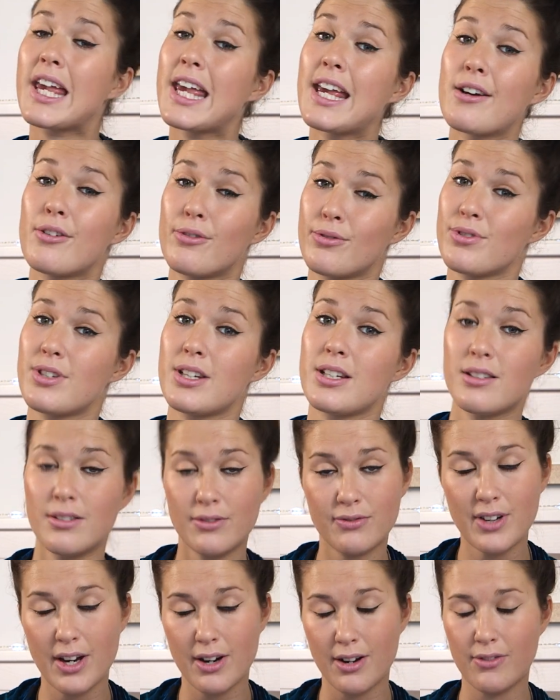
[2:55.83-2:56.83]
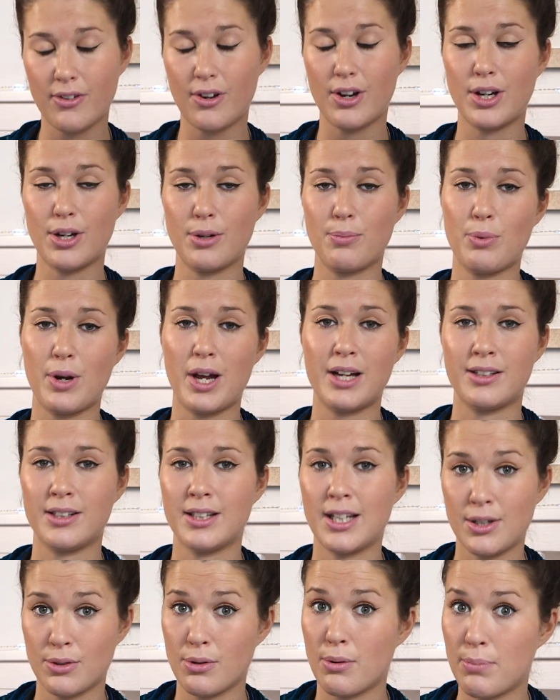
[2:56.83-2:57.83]
Kiehl's is a very, very good brand
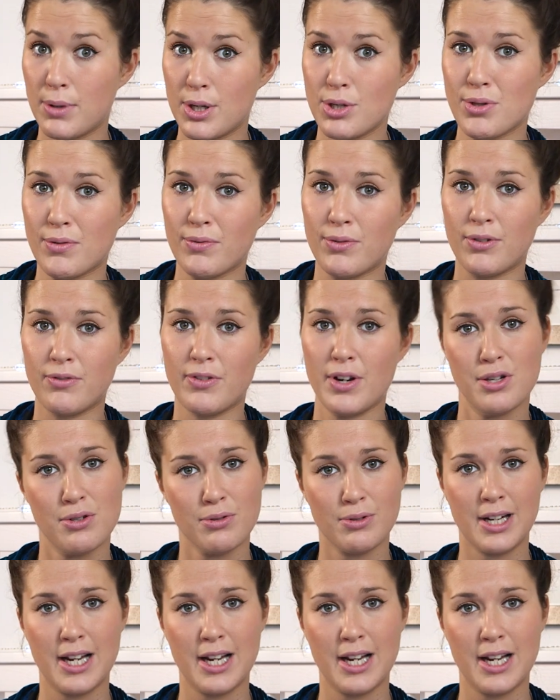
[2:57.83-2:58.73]
and they do a beautiful facial